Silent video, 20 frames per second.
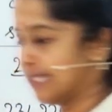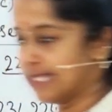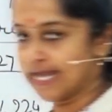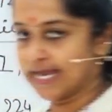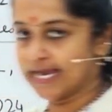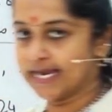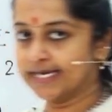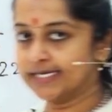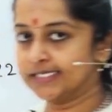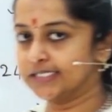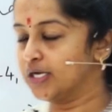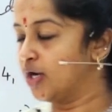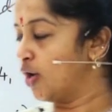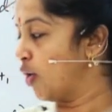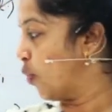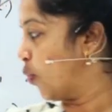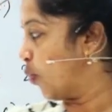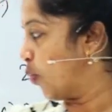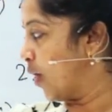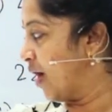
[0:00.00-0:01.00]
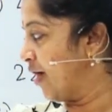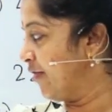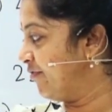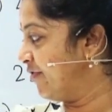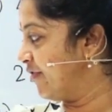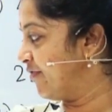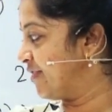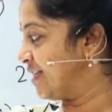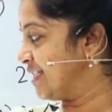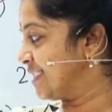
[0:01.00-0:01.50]
that
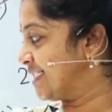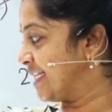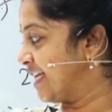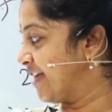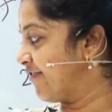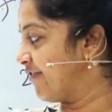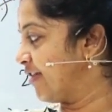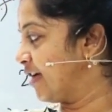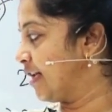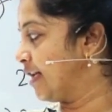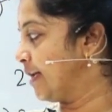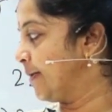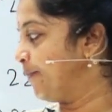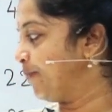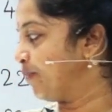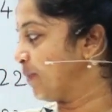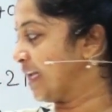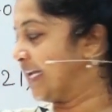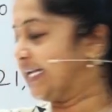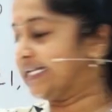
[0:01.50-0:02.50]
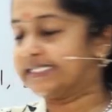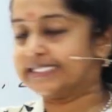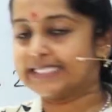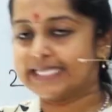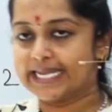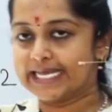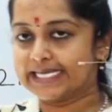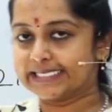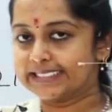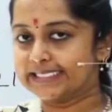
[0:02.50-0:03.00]
157 is
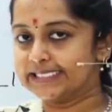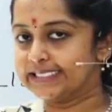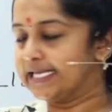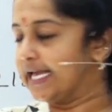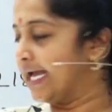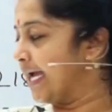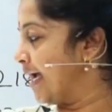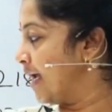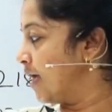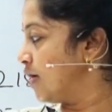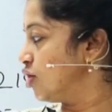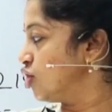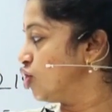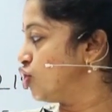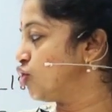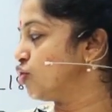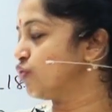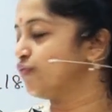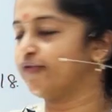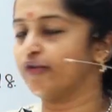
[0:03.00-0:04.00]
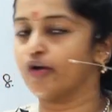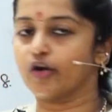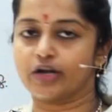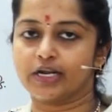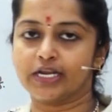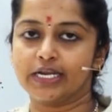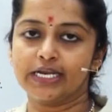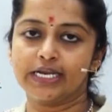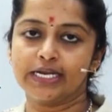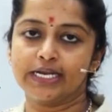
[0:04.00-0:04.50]
lesser than
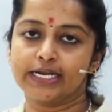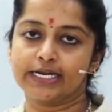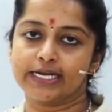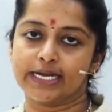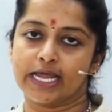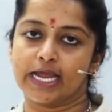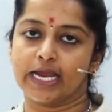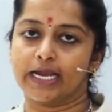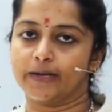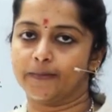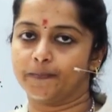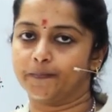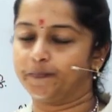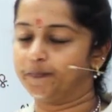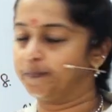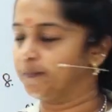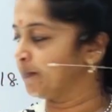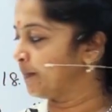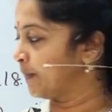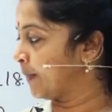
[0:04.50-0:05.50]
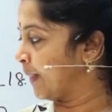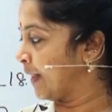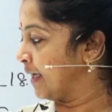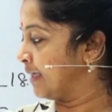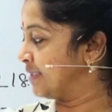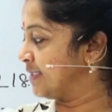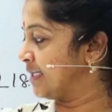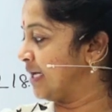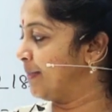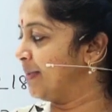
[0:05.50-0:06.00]
249.
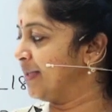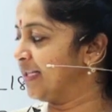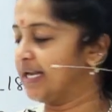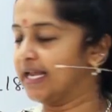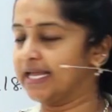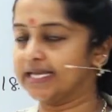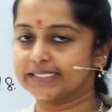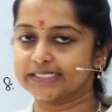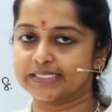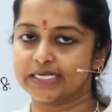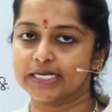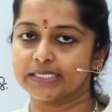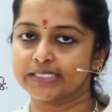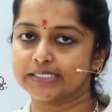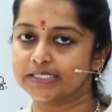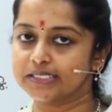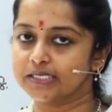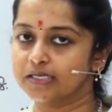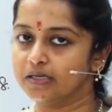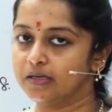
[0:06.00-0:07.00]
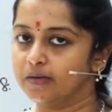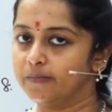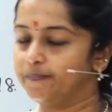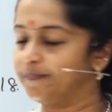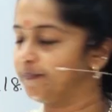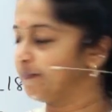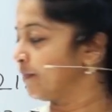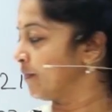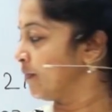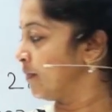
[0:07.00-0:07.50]
Tell me the next answer,
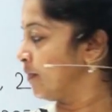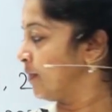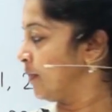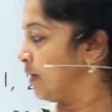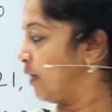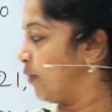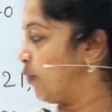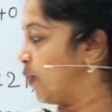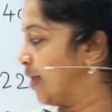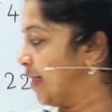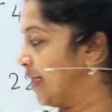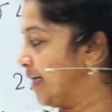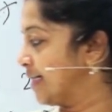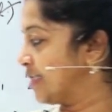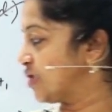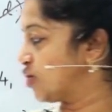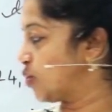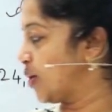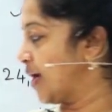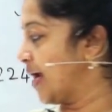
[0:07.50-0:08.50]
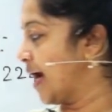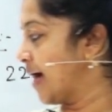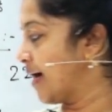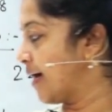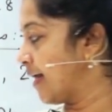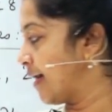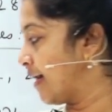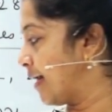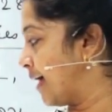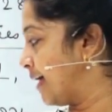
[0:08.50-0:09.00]
whether it's
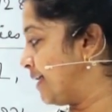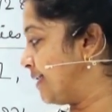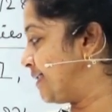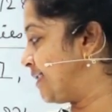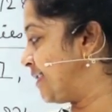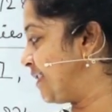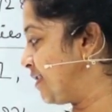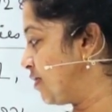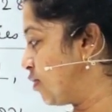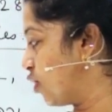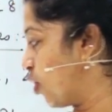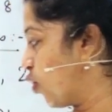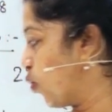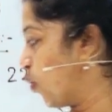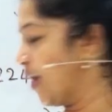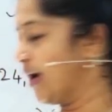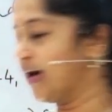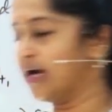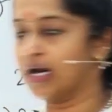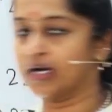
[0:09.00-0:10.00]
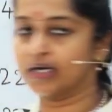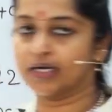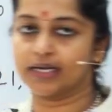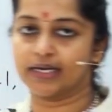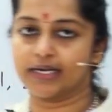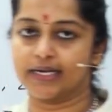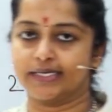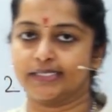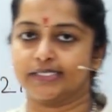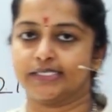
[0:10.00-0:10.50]
319 or
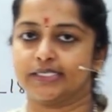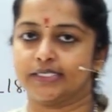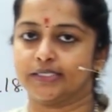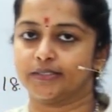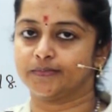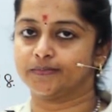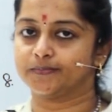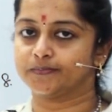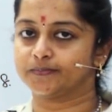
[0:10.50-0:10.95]
119.